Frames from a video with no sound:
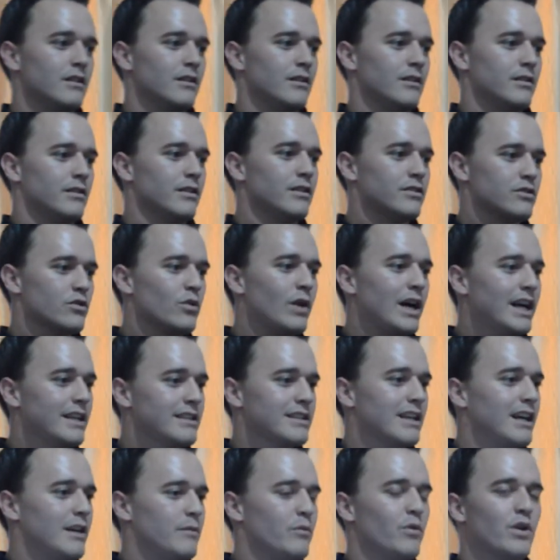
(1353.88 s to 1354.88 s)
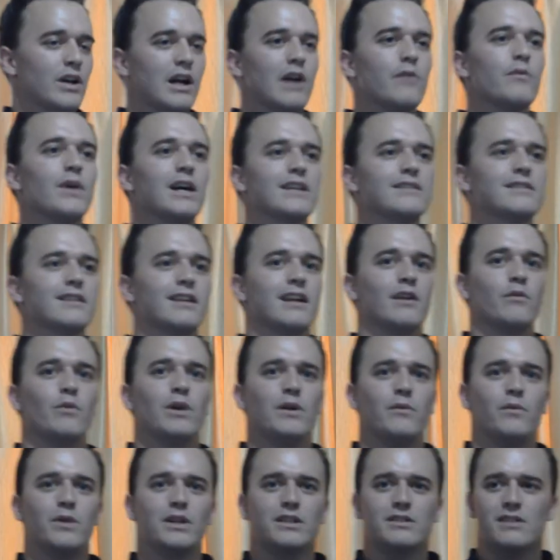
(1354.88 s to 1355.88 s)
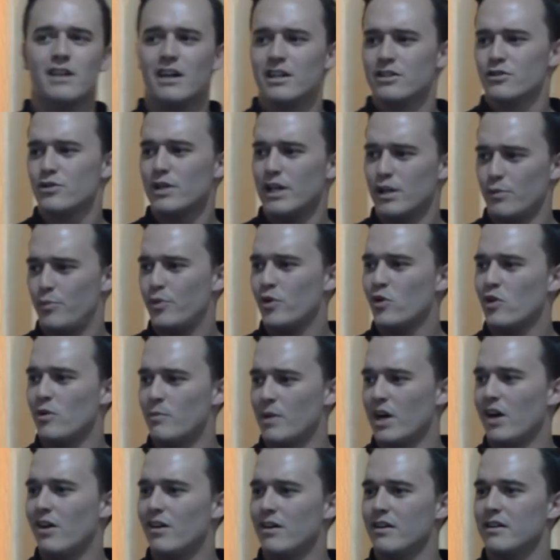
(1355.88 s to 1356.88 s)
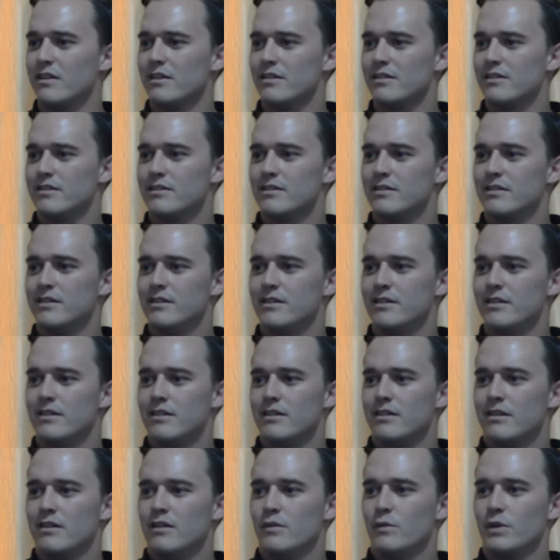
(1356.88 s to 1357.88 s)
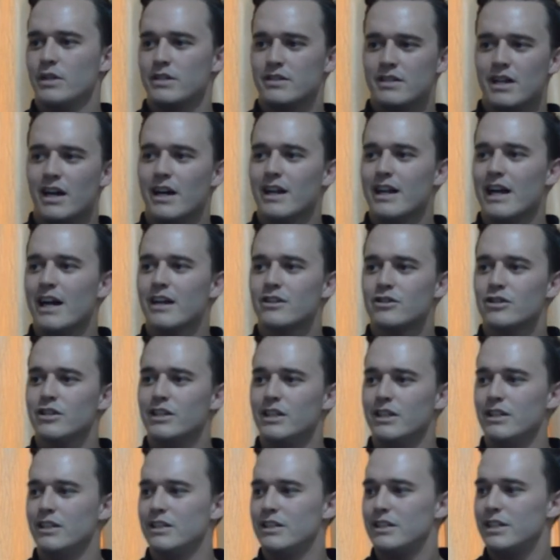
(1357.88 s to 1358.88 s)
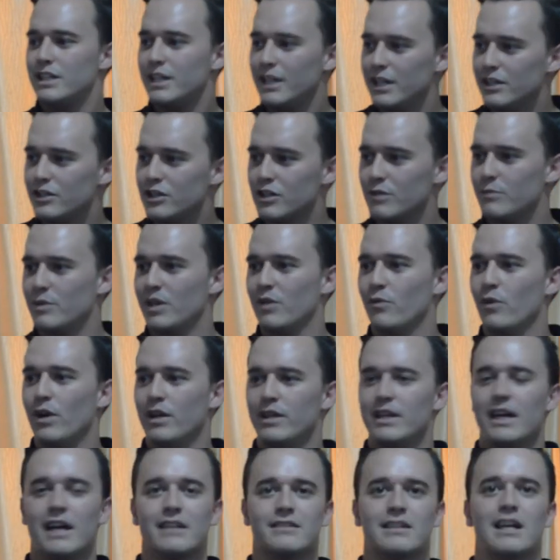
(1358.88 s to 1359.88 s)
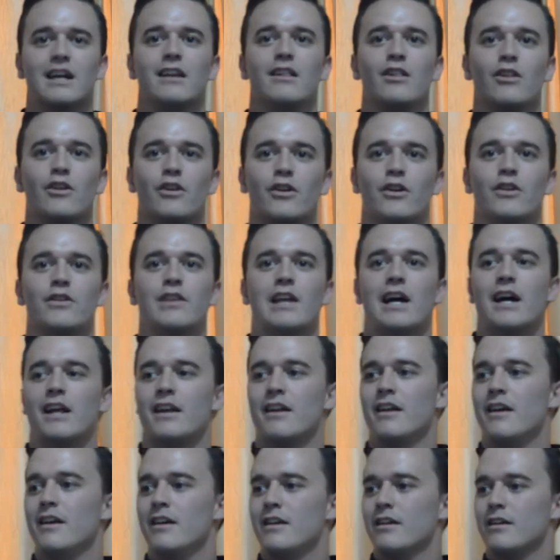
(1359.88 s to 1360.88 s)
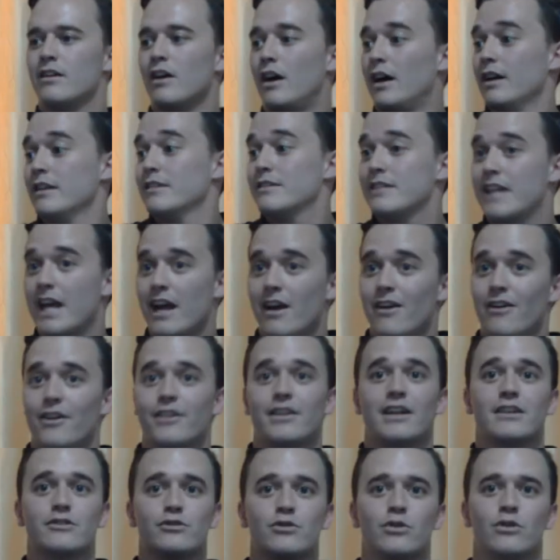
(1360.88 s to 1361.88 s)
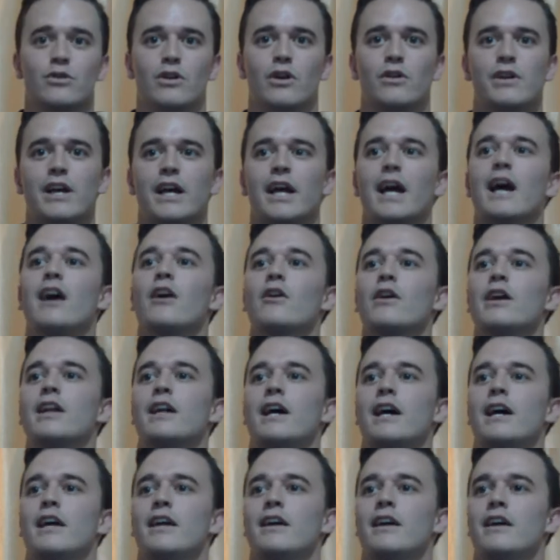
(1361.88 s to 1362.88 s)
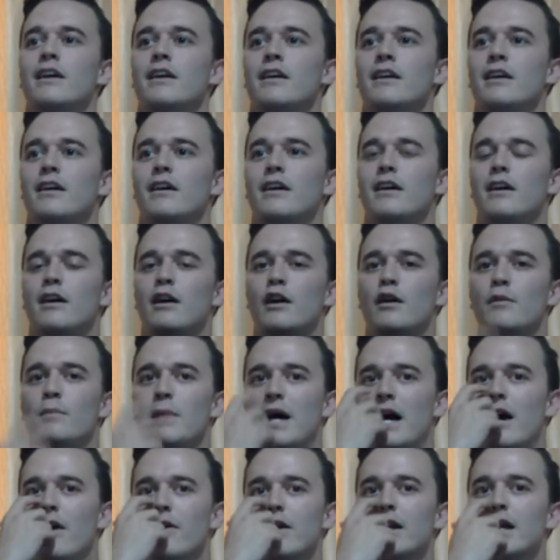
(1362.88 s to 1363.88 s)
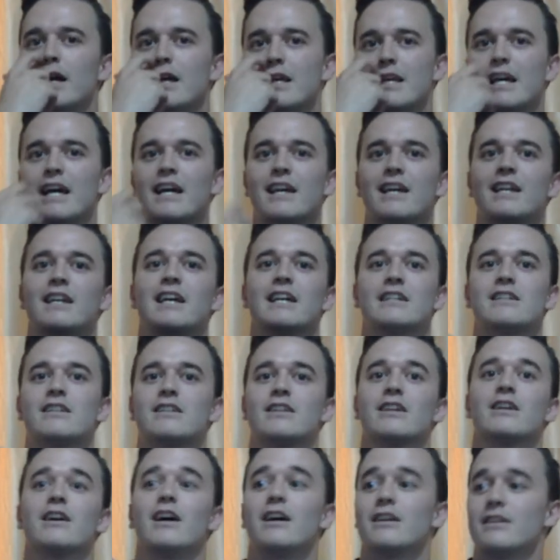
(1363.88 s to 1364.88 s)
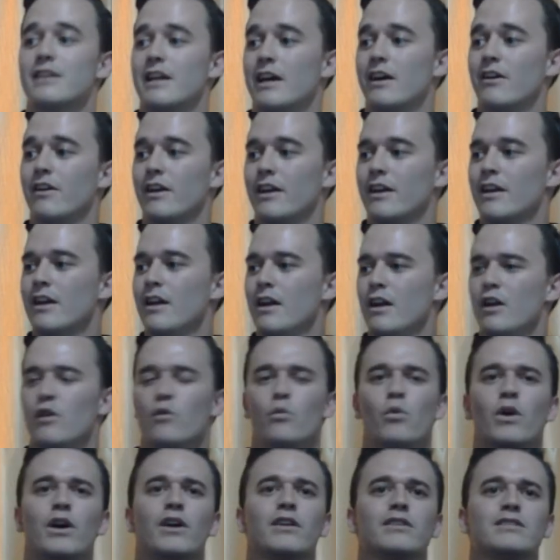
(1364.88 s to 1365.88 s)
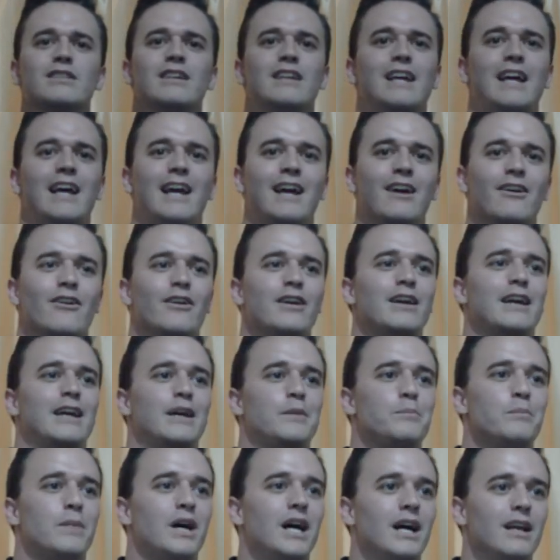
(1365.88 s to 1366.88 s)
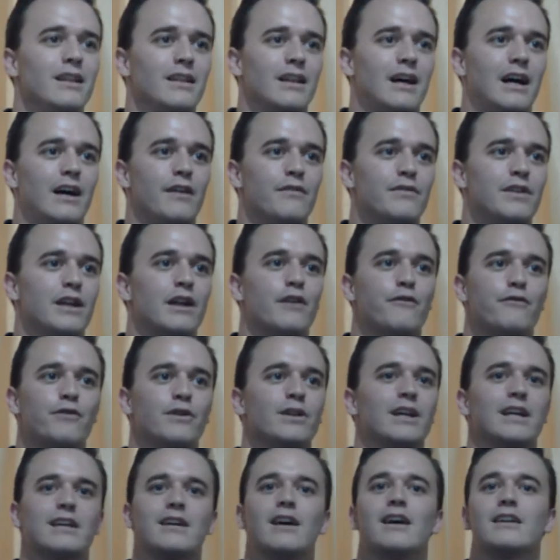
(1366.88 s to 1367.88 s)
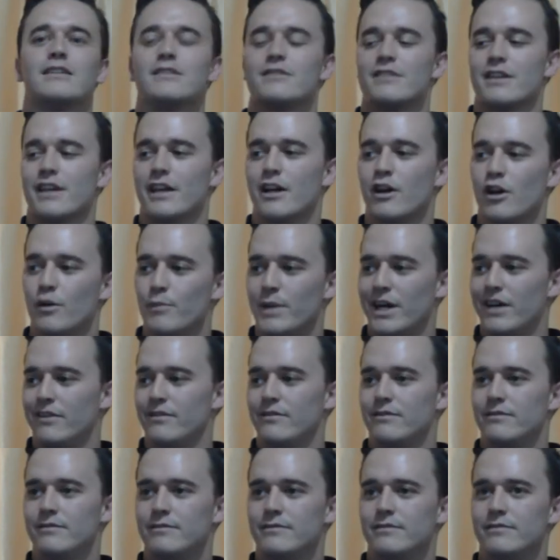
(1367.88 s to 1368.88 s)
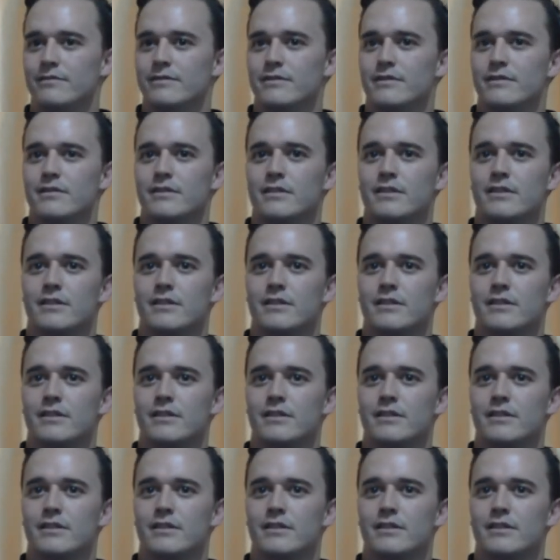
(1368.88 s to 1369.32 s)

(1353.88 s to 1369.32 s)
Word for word: this quiet time, what I read today, what, what is God trying to put on my heart? Yeah. Mm. What is God actually teaching me? Well, yes, I learned that God is caring. That's cool. Okay, how can I, um, how can I get connected to God caring? Mm. Where is an area in my life that I feel like God doesn't care about? Mm.